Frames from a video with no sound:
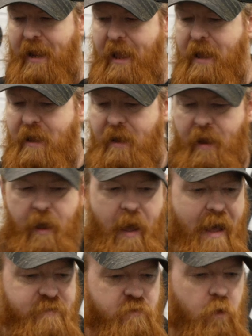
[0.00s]
it
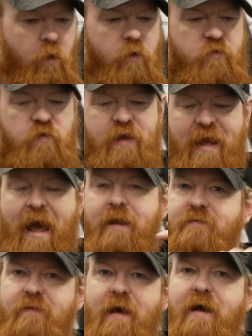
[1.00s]
as close as it can
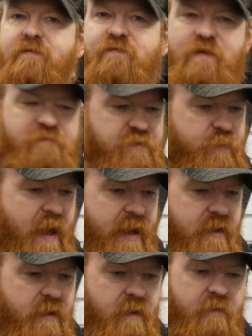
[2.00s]
to that Civ
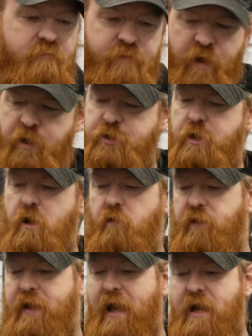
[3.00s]
spec version of
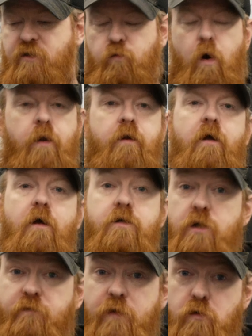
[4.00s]
the KS1.
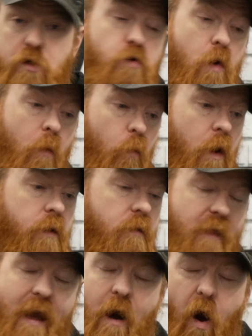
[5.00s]
So if you do want one,
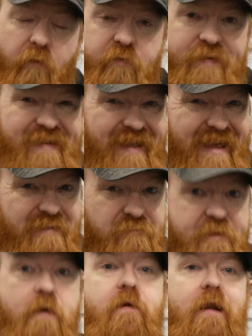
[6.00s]
they are obviously in
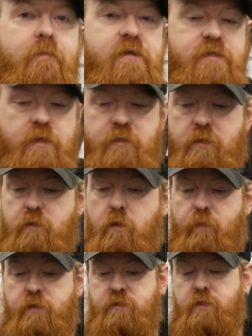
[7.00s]
very limited
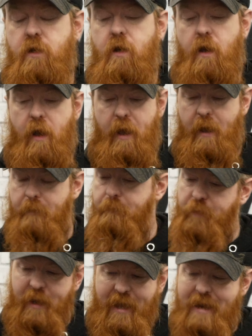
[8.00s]
numbers,
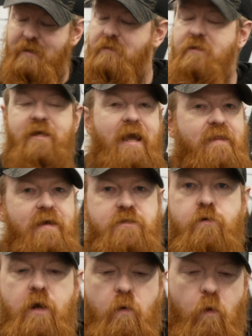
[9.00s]
but again, you get that
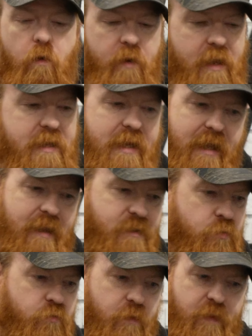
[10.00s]
2-year warranty, you get that
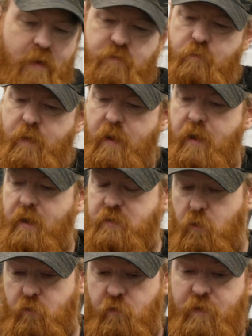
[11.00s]

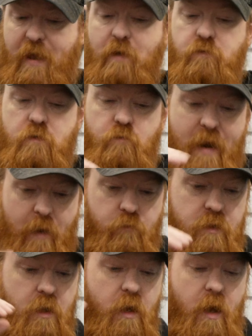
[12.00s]
200,000 round